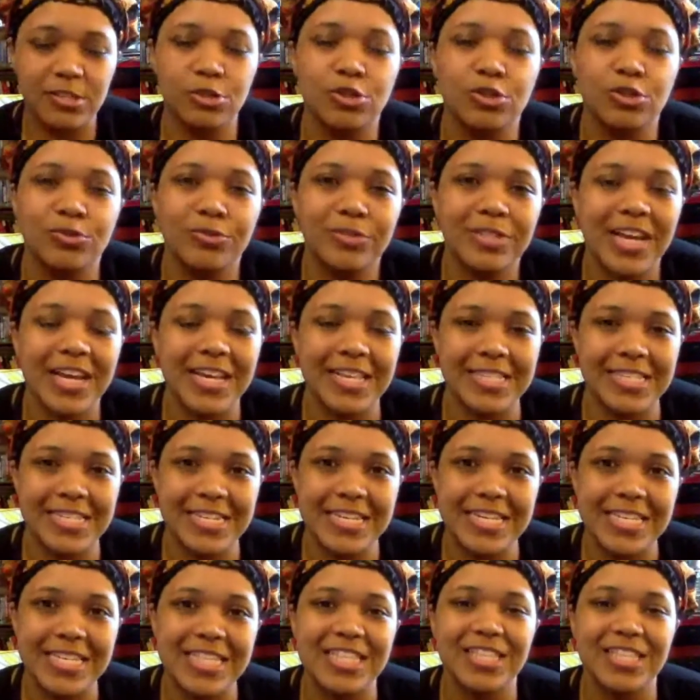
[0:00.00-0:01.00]

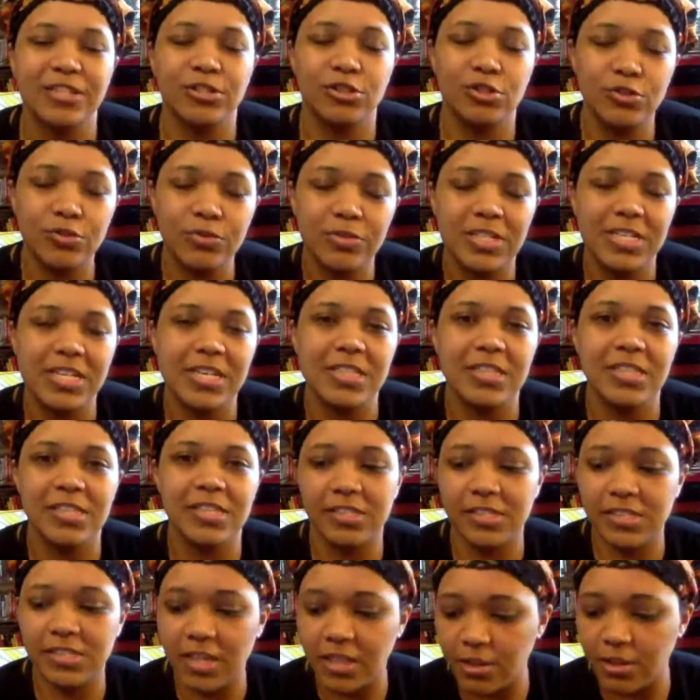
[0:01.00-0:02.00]
Juneteenth
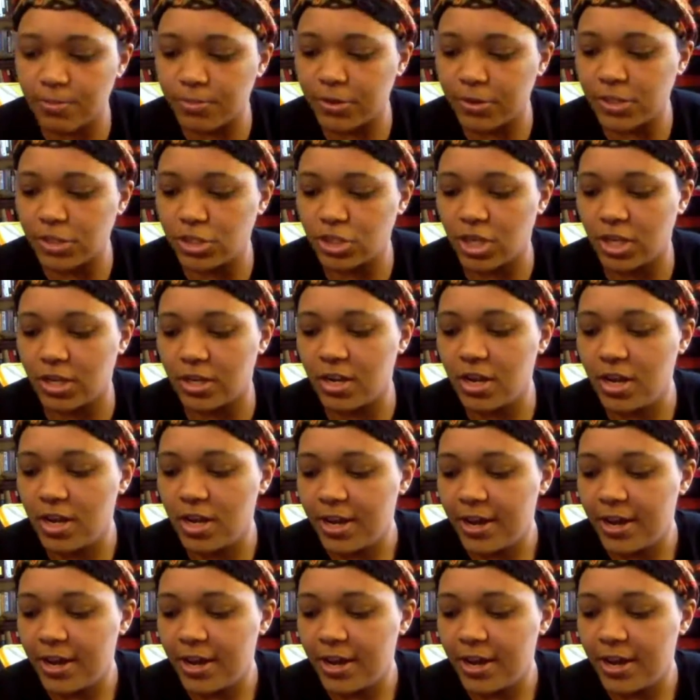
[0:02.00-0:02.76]
celebration.